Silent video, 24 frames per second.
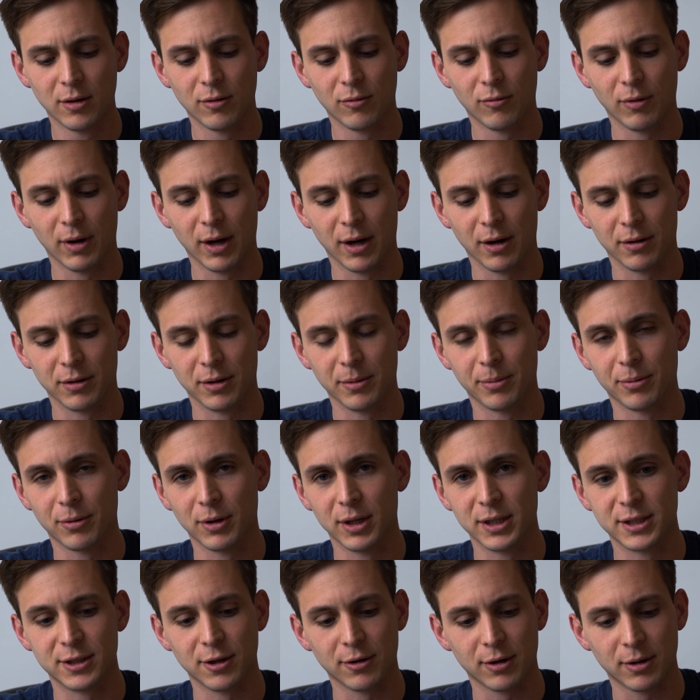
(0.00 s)
where the
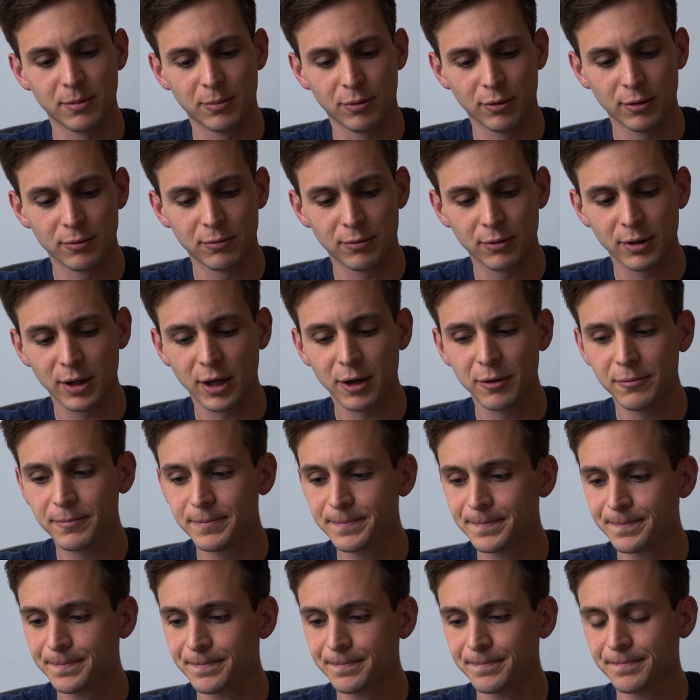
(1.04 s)
printed circuit board will go.
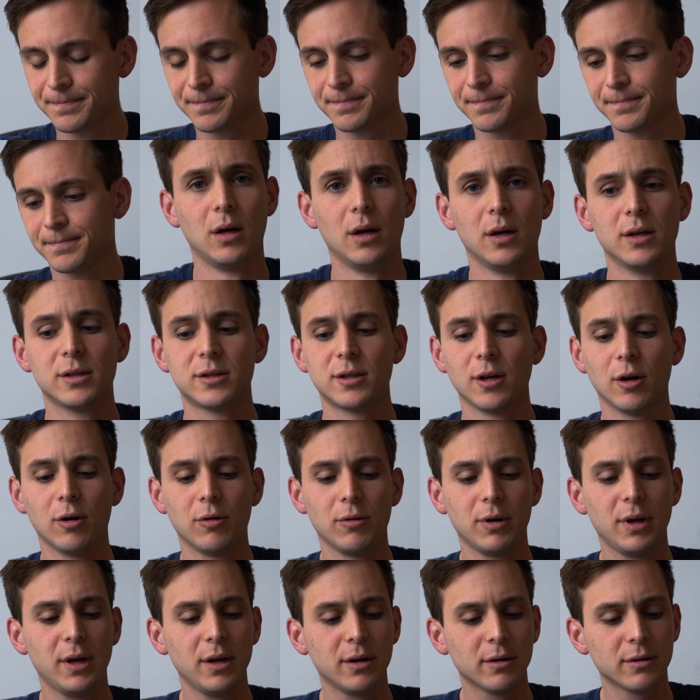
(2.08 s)

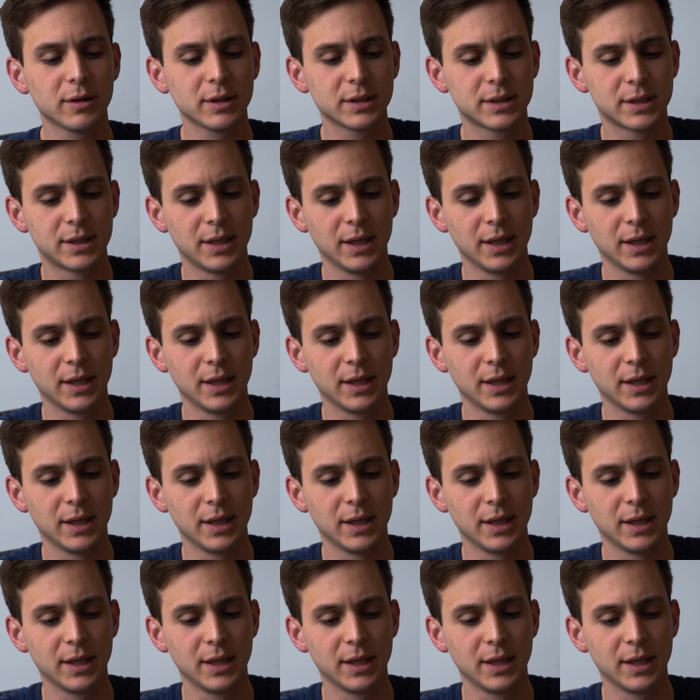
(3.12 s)
So here is